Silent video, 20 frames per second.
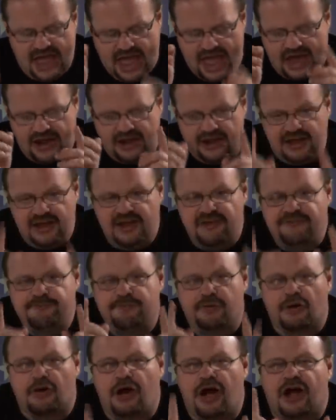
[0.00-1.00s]
And
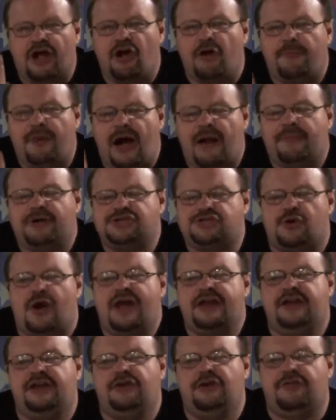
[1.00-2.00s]
if Barack Obama
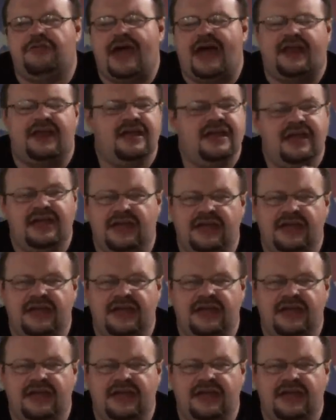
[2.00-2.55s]
tried to do that,